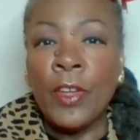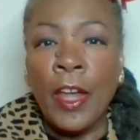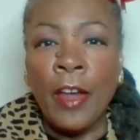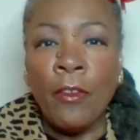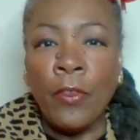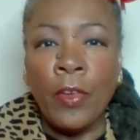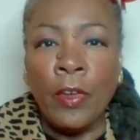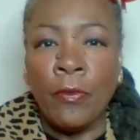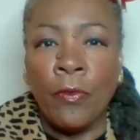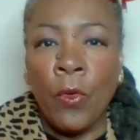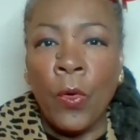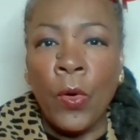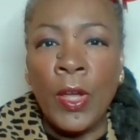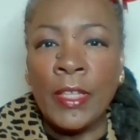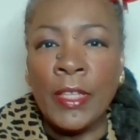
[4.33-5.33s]
every
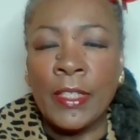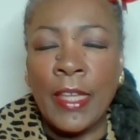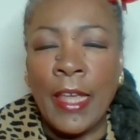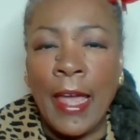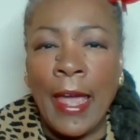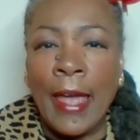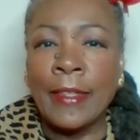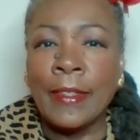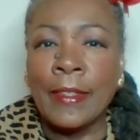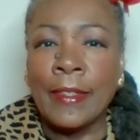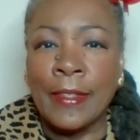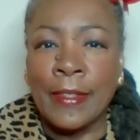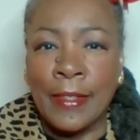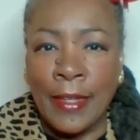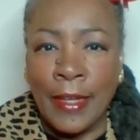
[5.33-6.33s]
voice and
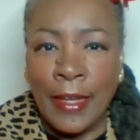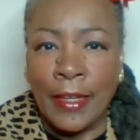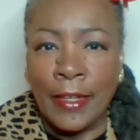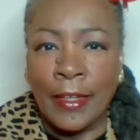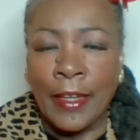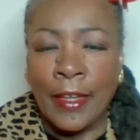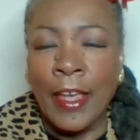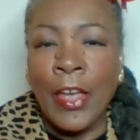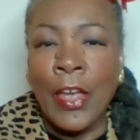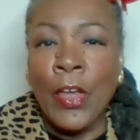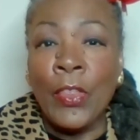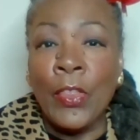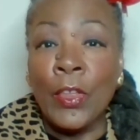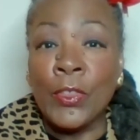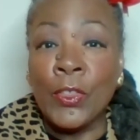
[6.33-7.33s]
sing,
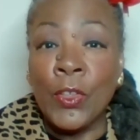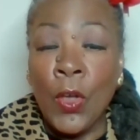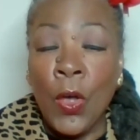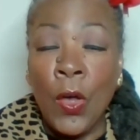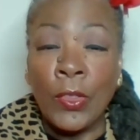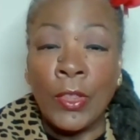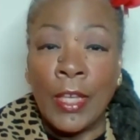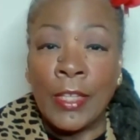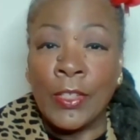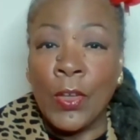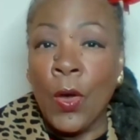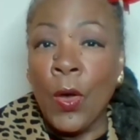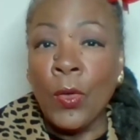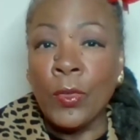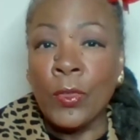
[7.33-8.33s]
the song that's
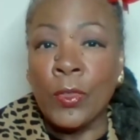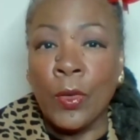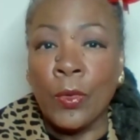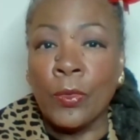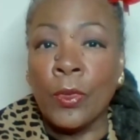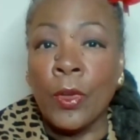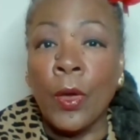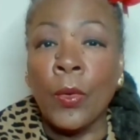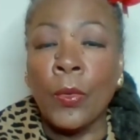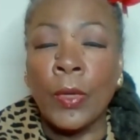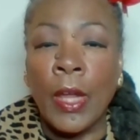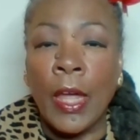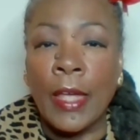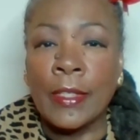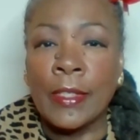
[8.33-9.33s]
also known
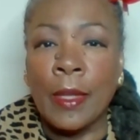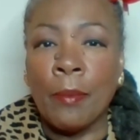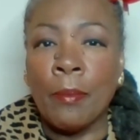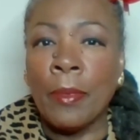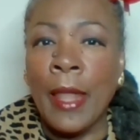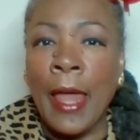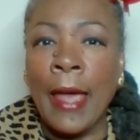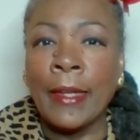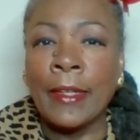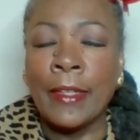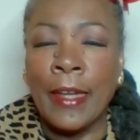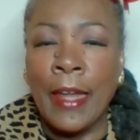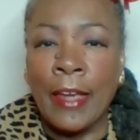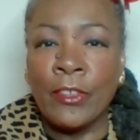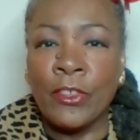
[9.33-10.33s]
as the Black
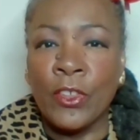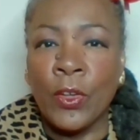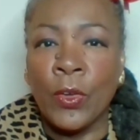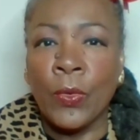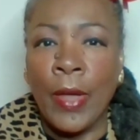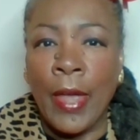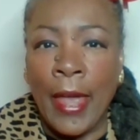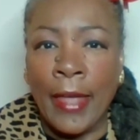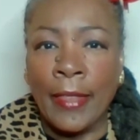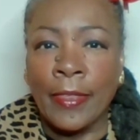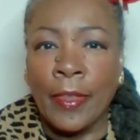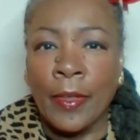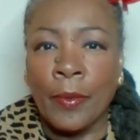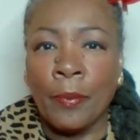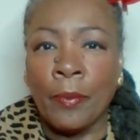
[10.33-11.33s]
National
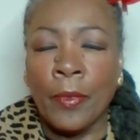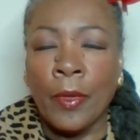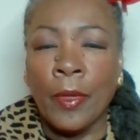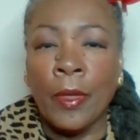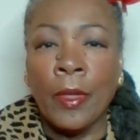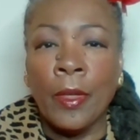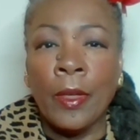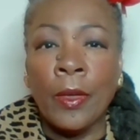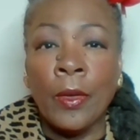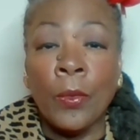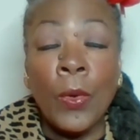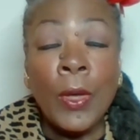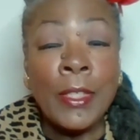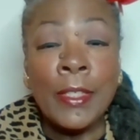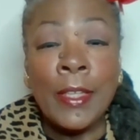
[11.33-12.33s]
Anthem.
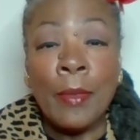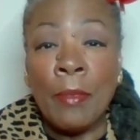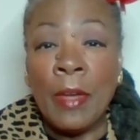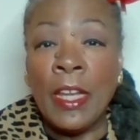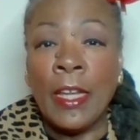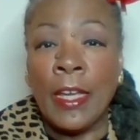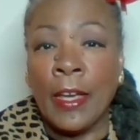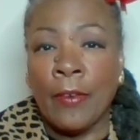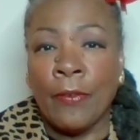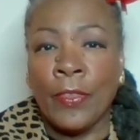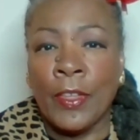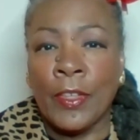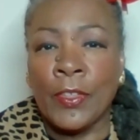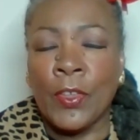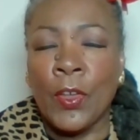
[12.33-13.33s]
What's the meaning of
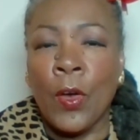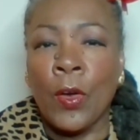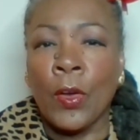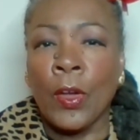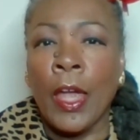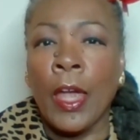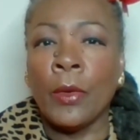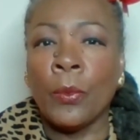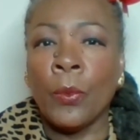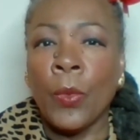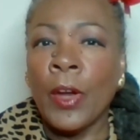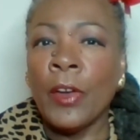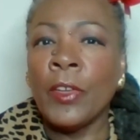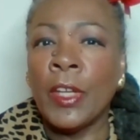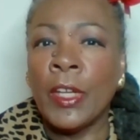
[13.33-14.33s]
this song and
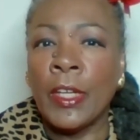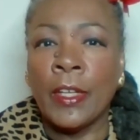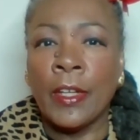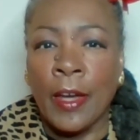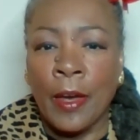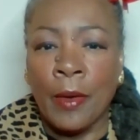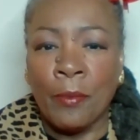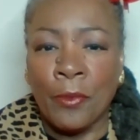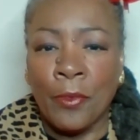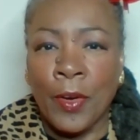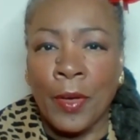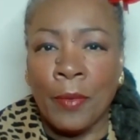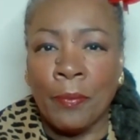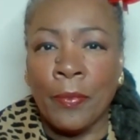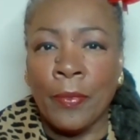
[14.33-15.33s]
where did it come
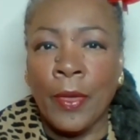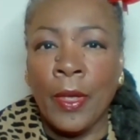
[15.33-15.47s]
from?